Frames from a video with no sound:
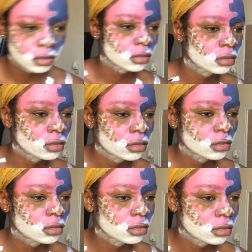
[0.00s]
you can see
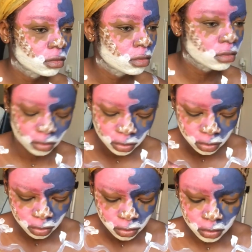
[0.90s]
where I mapped out
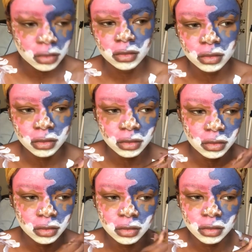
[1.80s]
where the ice cream was
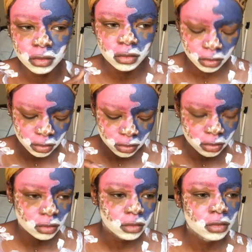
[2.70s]
going to go on my
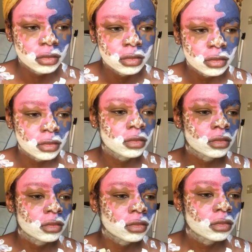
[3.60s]
shoulders, and also
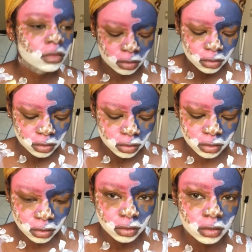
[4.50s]
where I drew the
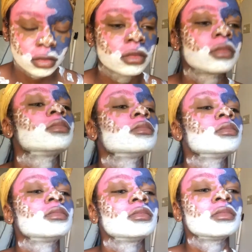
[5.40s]
X's
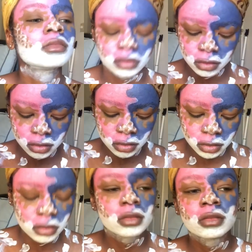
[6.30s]

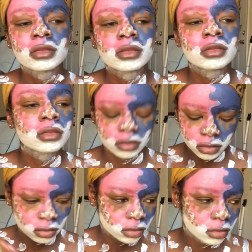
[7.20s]
for, I guess,
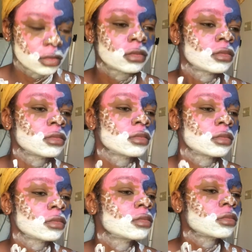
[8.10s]
like the cone
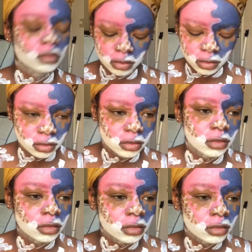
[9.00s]
slash
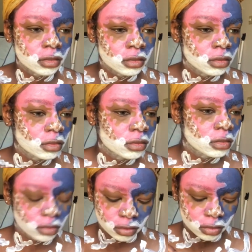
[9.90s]
skeleton portion.
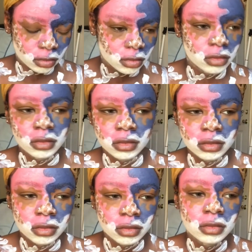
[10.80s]
It's pretty
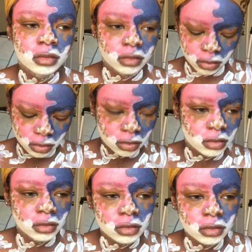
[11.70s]
self-explanatory after
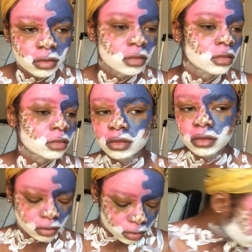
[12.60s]
you map everything
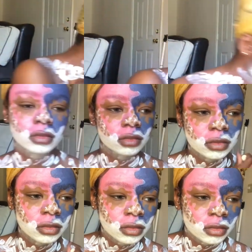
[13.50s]
out.
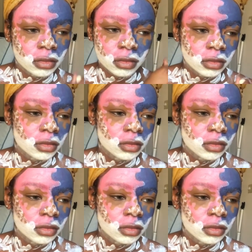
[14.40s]
But